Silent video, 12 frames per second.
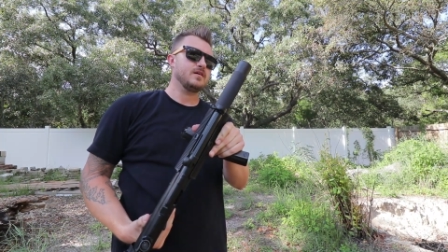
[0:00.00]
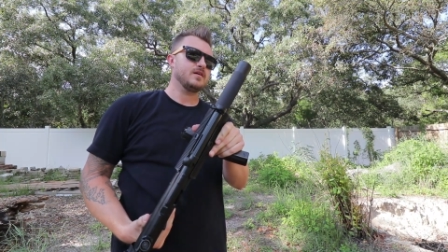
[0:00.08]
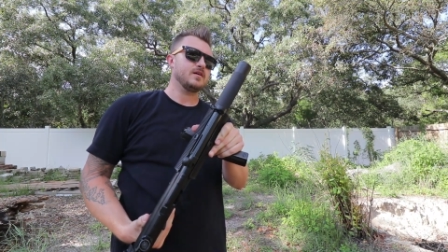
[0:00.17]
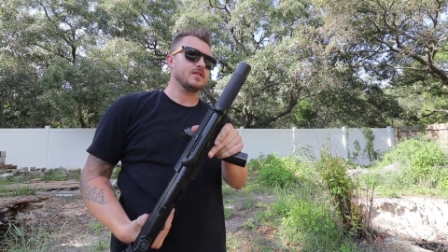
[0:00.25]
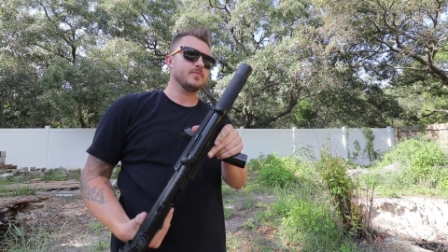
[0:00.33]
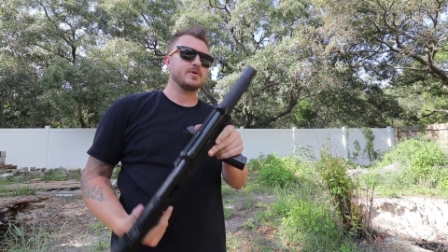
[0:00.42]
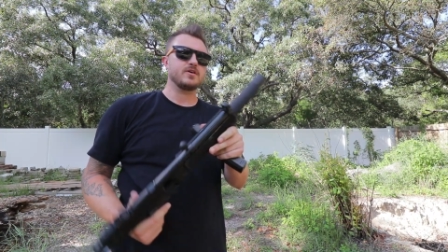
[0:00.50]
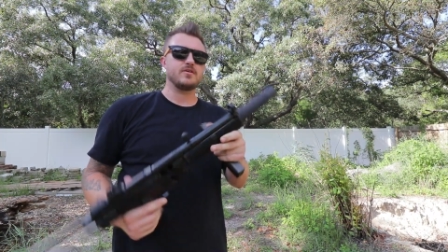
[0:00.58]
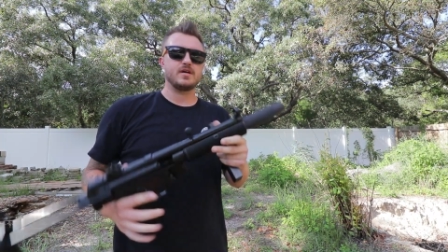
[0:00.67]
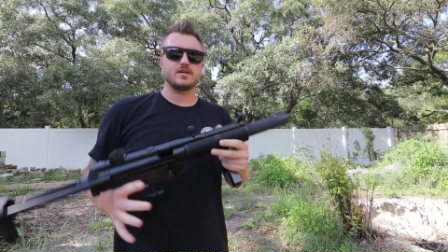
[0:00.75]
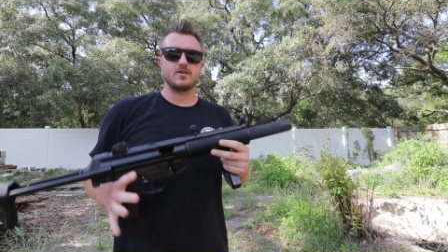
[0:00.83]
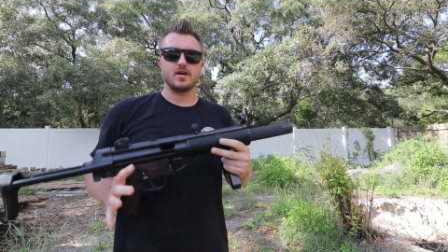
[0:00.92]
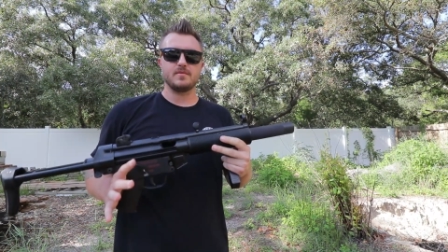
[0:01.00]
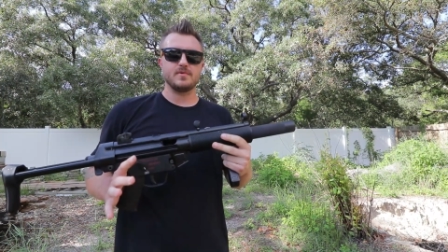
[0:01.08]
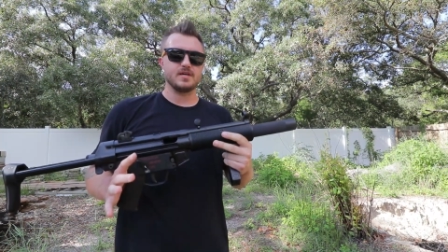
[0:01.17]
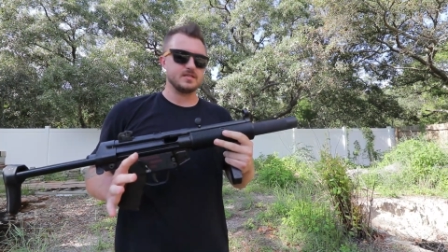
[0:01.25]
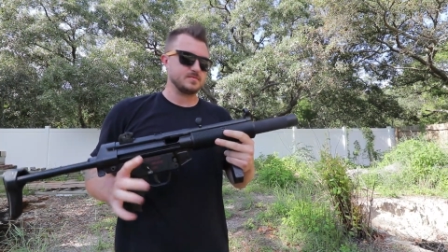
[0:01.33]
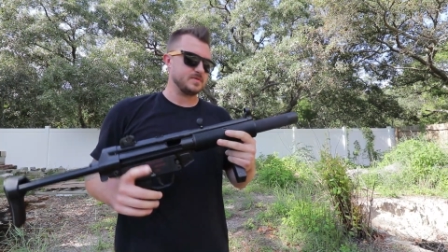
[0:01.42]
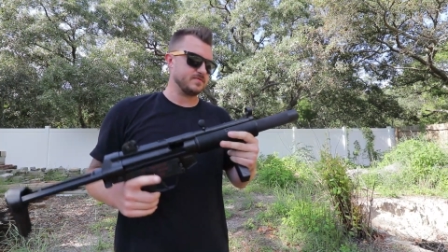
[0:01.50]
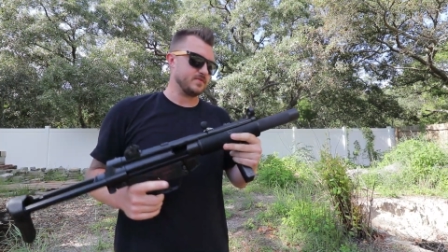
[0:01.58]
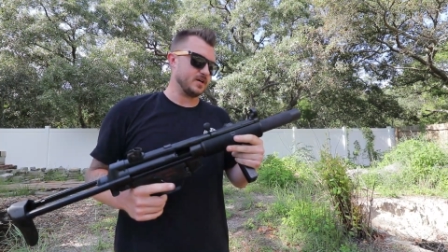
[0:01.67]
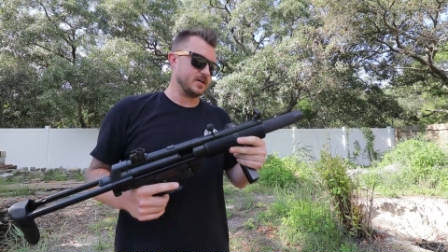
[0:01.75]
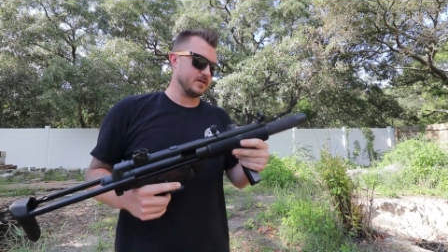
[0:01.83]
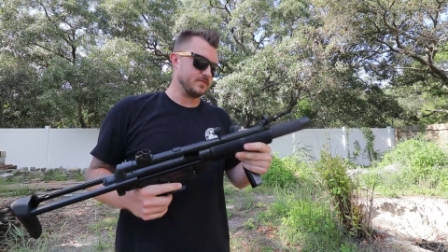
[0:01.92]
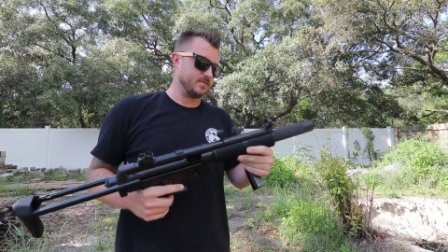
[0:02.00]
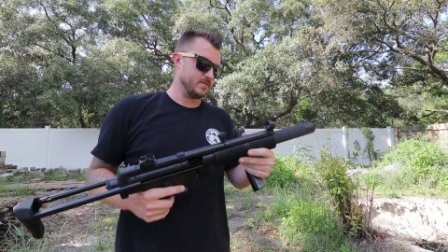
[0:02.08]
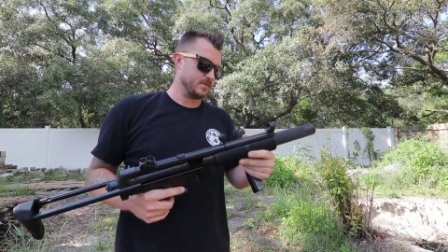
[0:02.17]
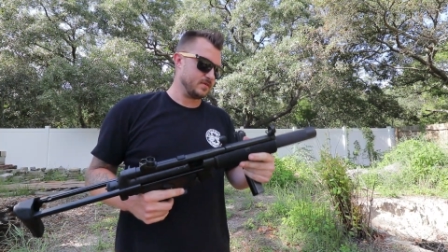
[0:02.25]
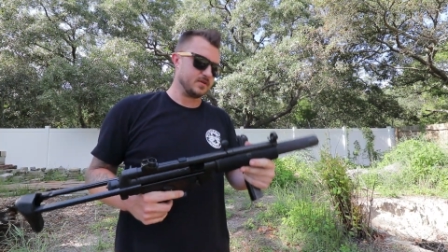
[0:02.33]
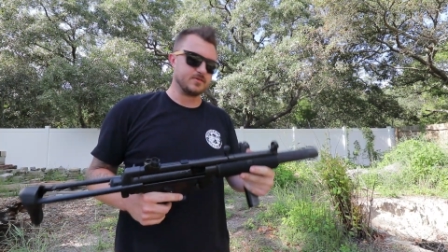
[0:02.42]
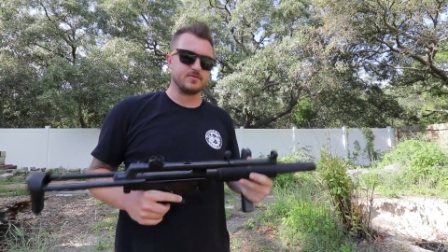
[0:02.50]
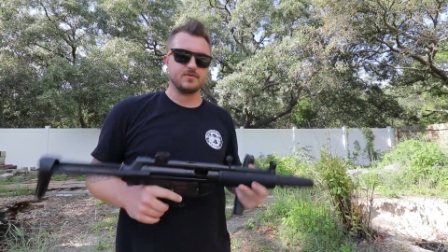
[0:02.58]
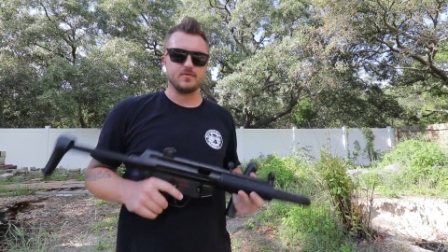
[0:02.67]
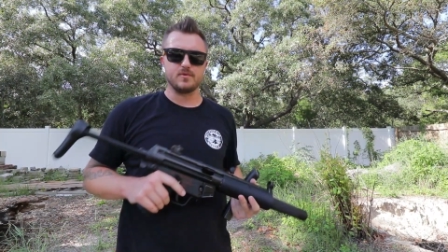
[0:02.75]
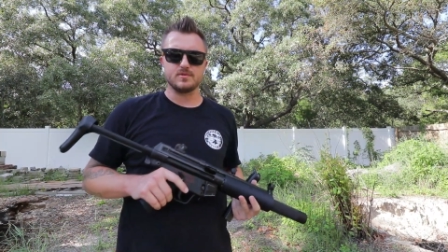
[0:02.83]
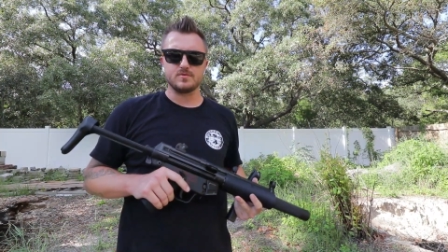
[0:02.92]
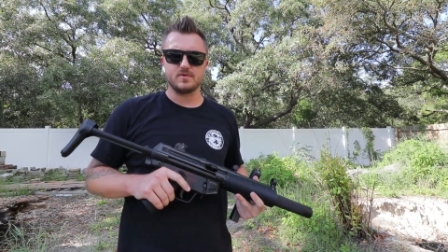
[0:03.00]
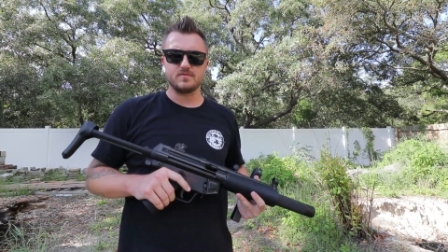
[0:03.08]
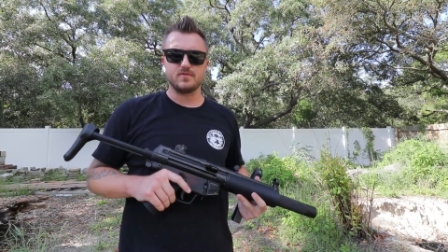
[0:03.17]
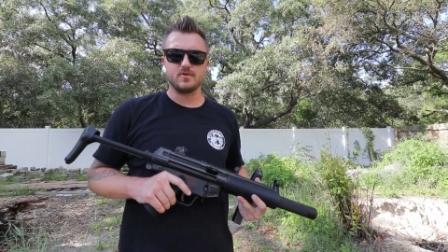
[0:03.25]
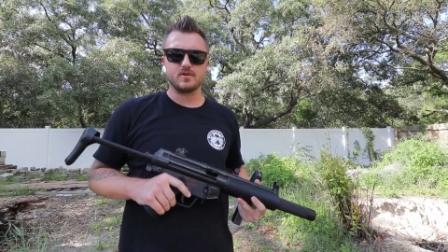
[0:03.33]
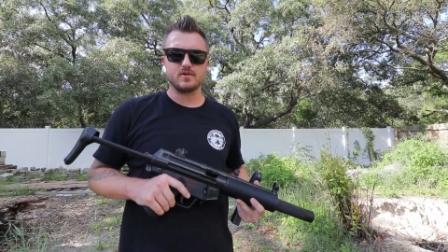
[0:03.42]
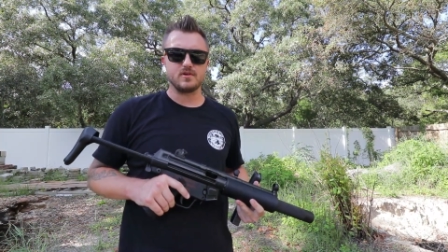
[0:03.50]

Uh, let me go ahead and grab my SP5, and I'll throw the 124,